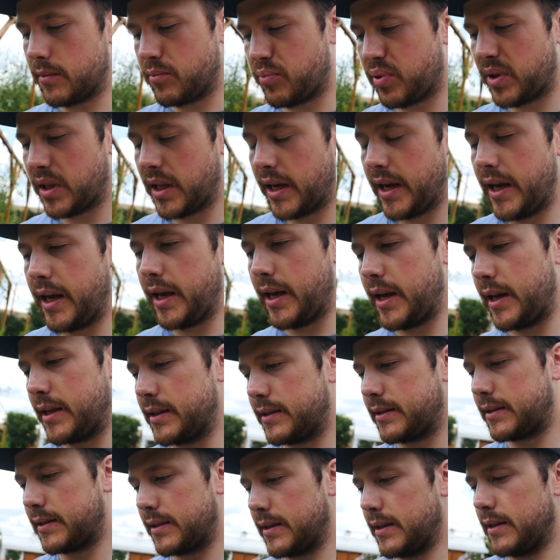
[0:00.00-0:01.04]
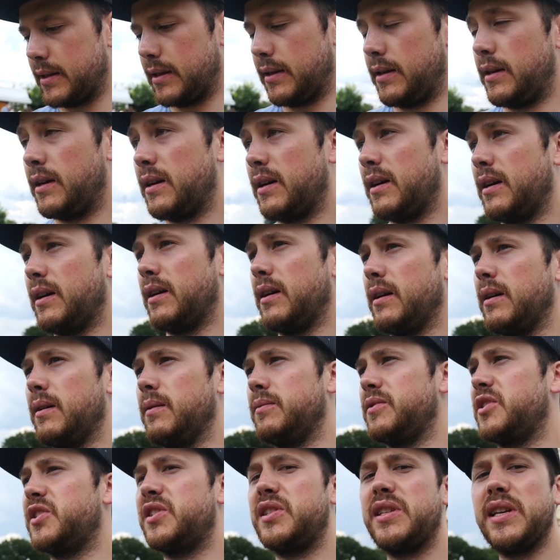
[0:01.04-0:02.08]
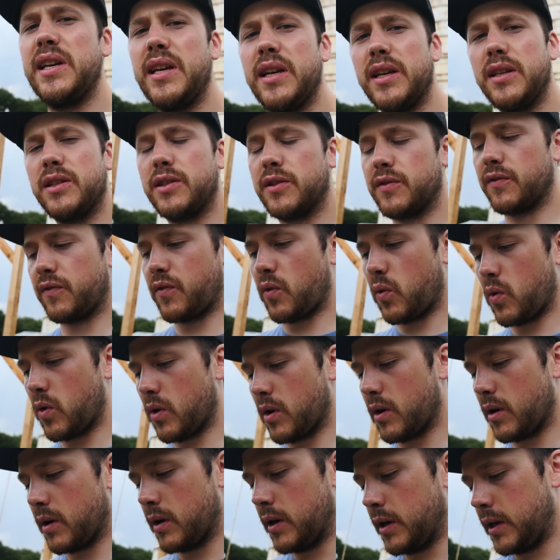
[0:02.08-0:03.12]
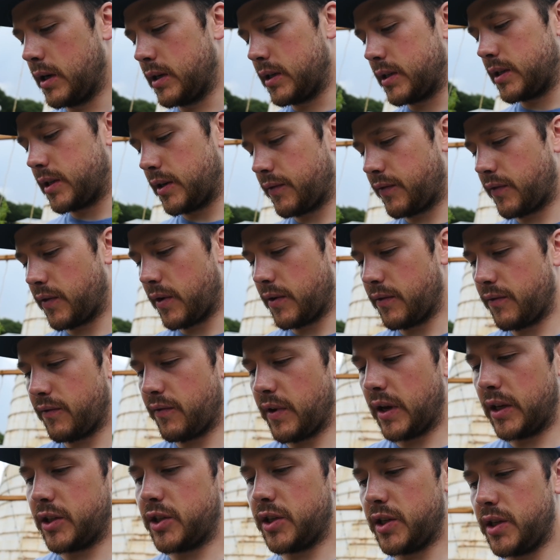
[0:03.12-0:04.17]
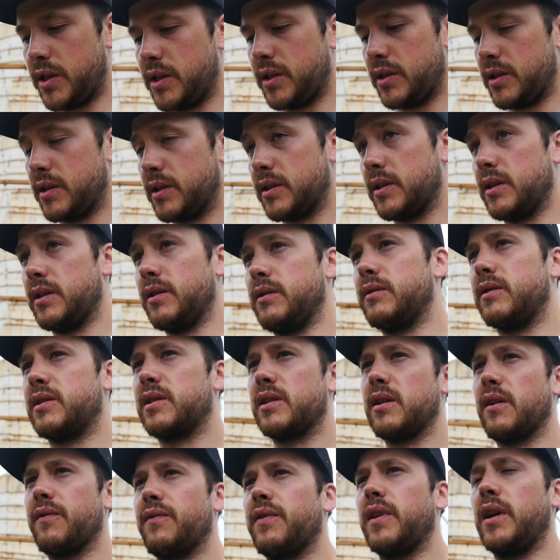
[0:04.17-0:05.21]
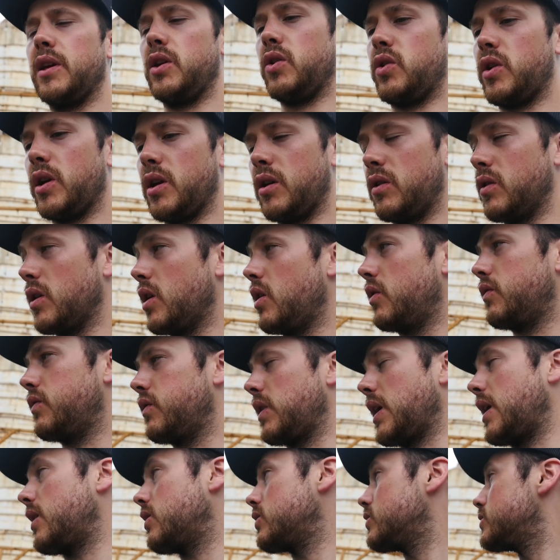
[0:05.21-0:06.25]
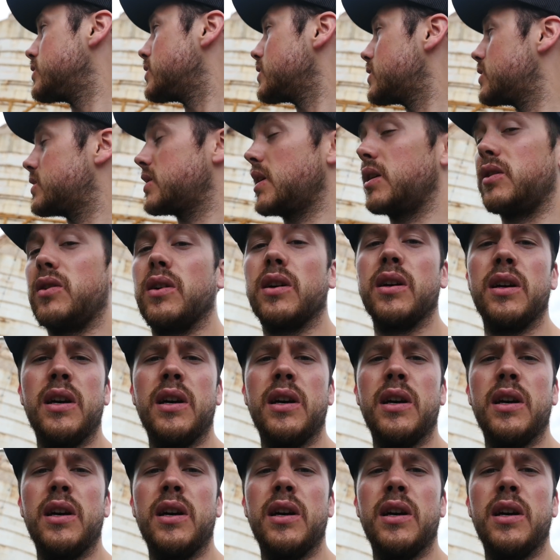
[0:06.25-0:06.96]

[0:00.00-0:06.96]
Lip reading: and plants and seeds for different veggies and stuff that you can grow, flowers, etc.